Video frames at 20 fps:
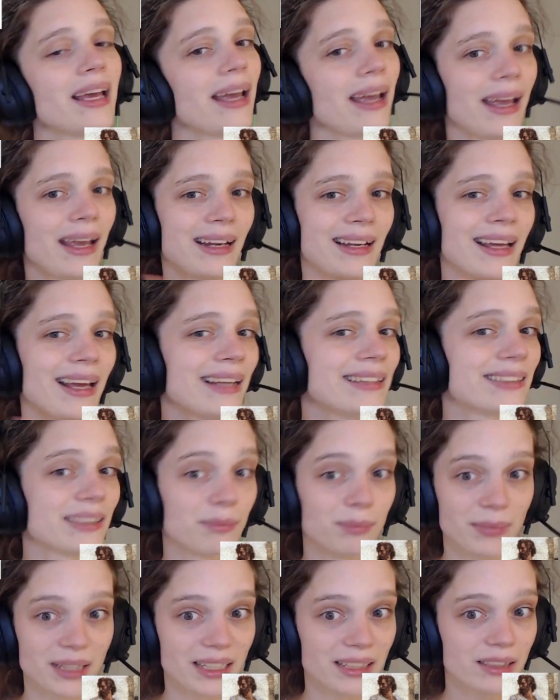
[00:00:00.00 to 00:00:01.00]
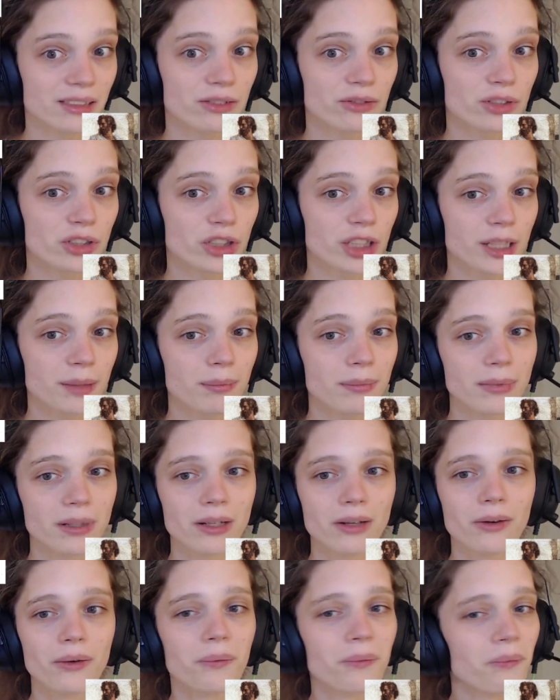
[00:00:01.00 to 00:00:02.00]
In the intermediate regime,
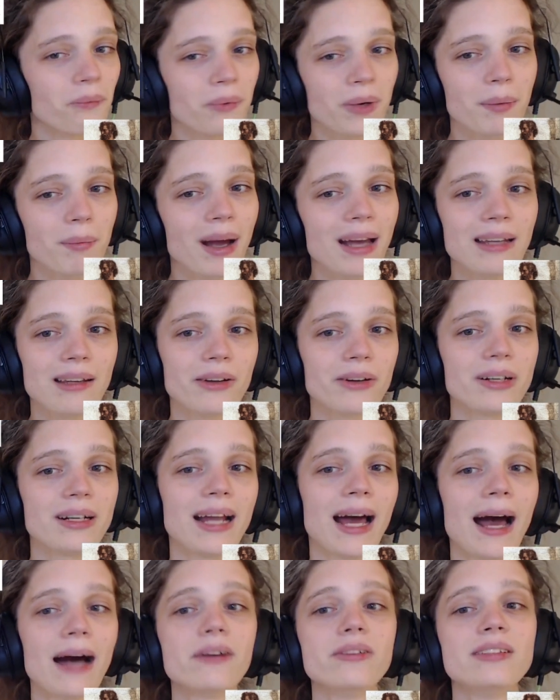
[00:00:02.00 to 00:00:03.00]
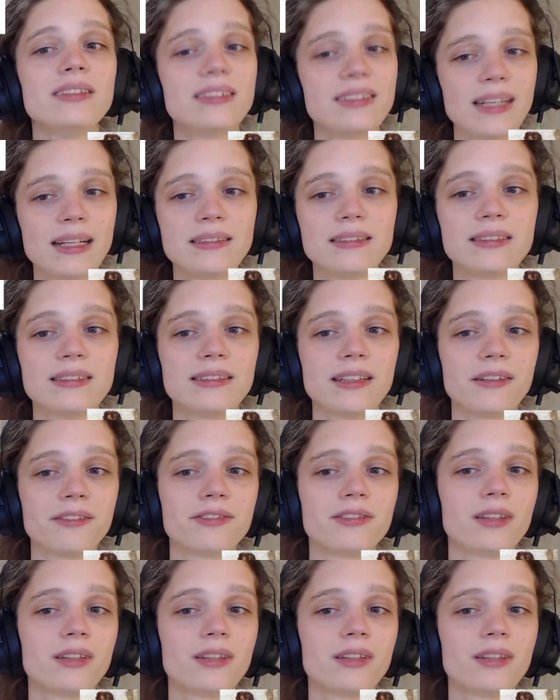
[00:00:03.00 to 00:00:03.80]
we might learn how sensitive